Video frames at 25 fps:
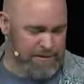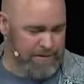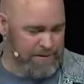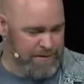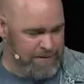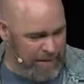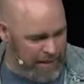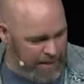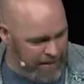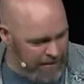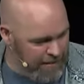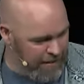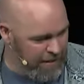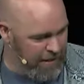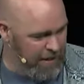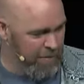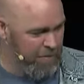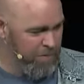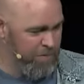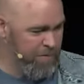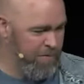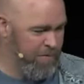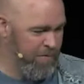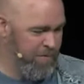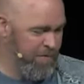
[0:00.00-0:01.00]
stand
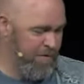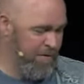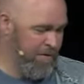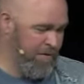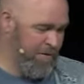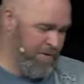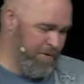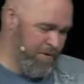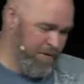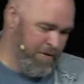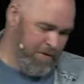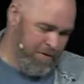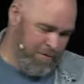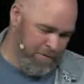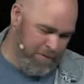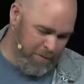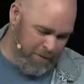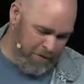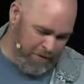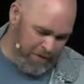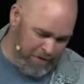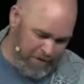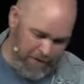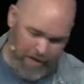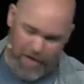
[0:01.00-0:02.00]
up for
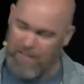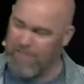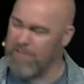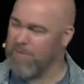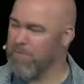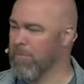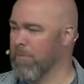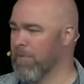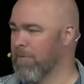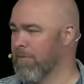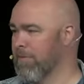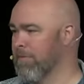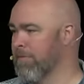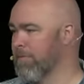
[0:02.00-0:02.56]
the gospel.